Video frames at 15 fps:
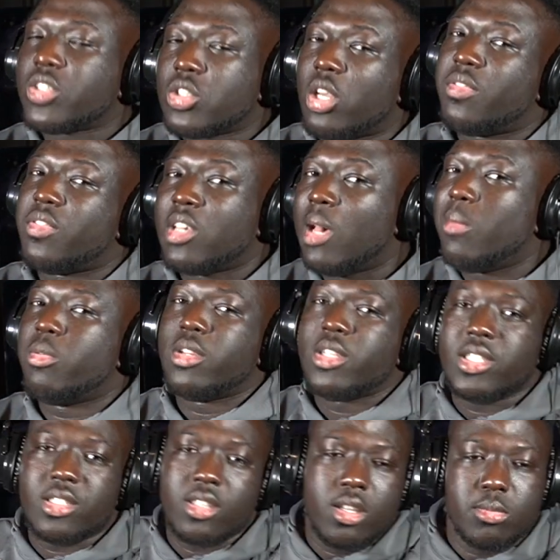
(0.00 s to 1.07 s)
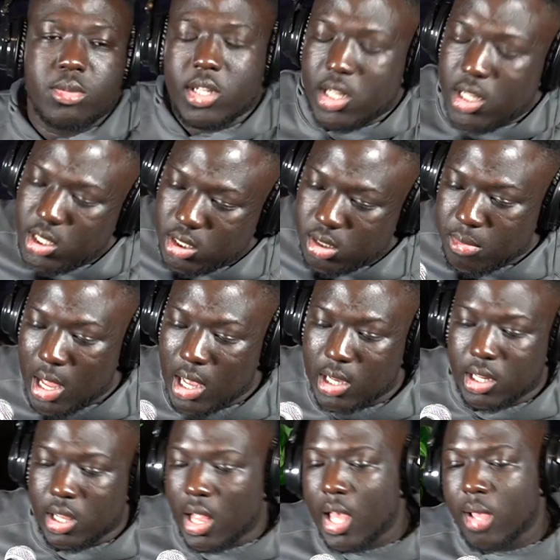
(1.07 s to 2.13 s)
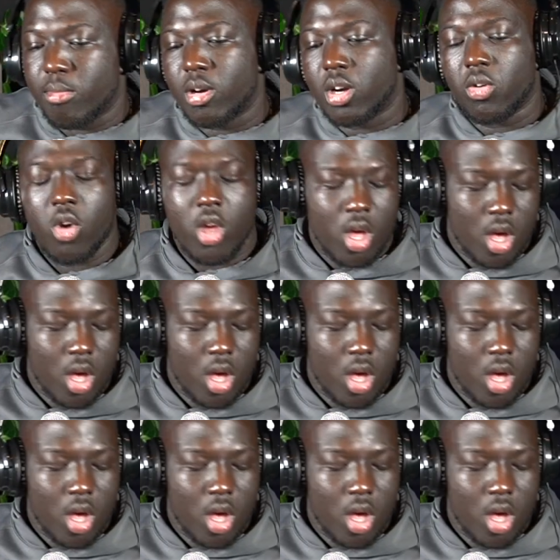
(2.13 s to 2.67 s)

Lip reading: off a couple of these teams in the East. I'm not going to lie, bro.